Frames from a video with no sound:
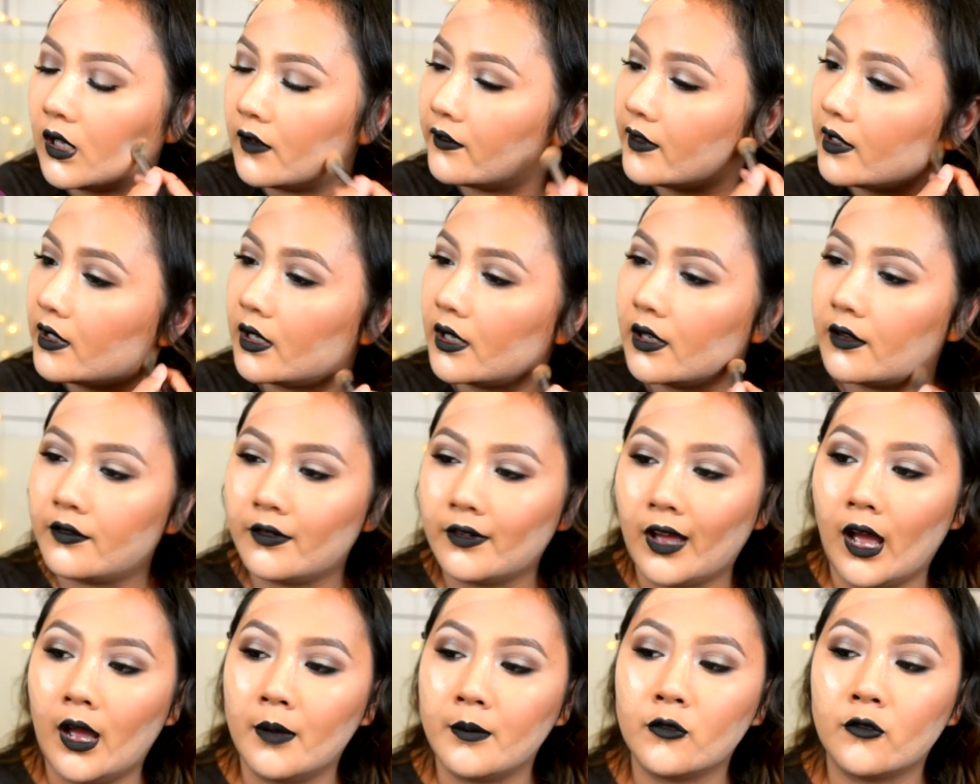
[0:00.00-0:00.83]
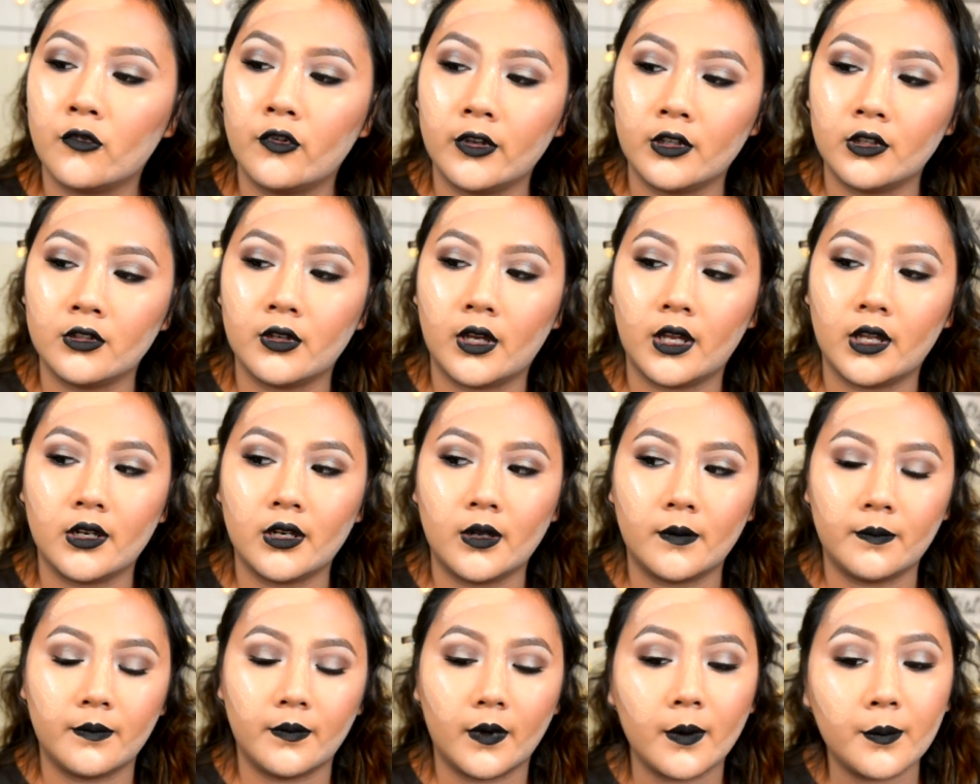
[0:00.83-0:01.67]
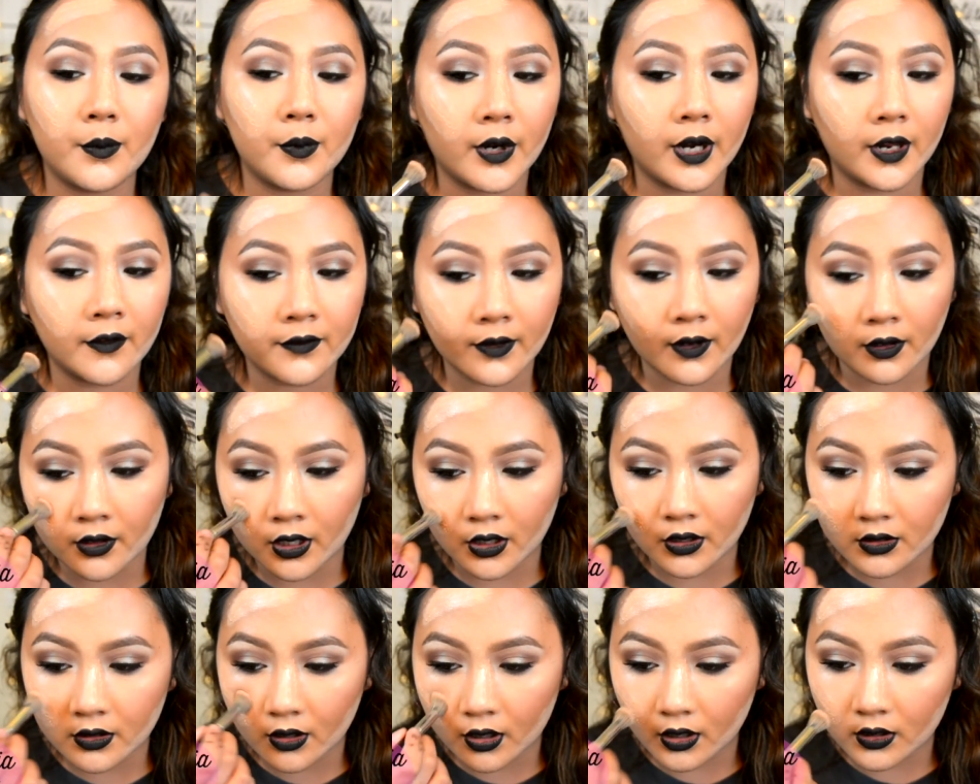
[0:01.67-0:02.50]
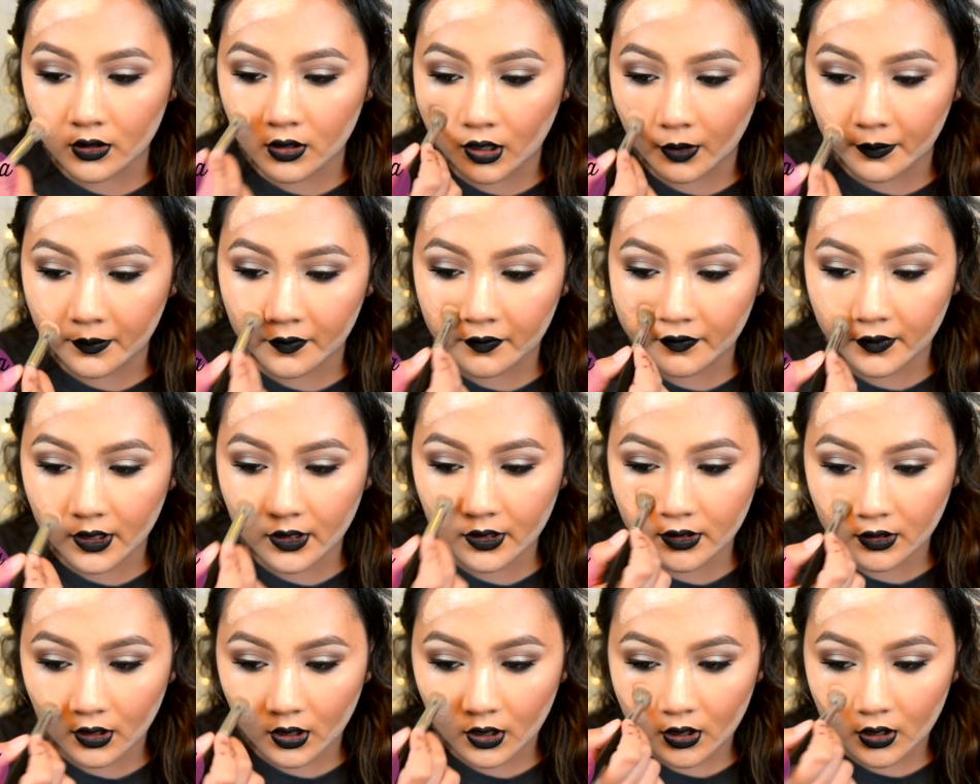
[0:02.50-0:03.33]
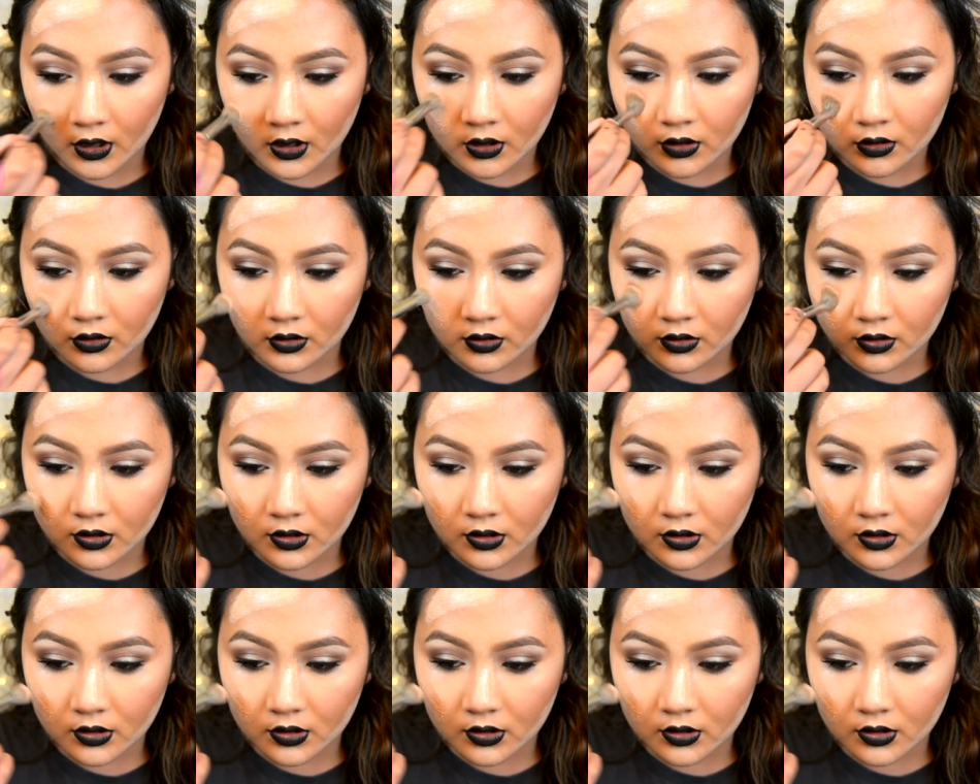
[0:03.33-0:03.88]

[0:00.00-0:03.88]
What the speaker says: Even if I'm going to end up putting foundation on top of this, you